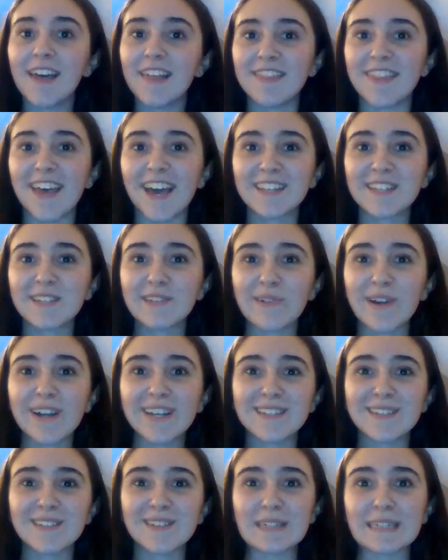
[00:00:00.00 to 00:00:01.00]
That's right,
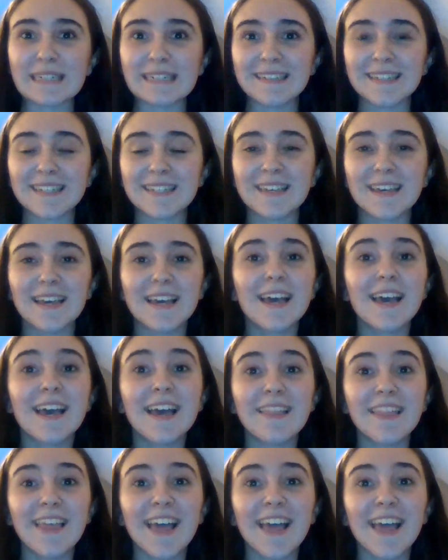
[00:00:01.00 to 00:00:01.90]
students. The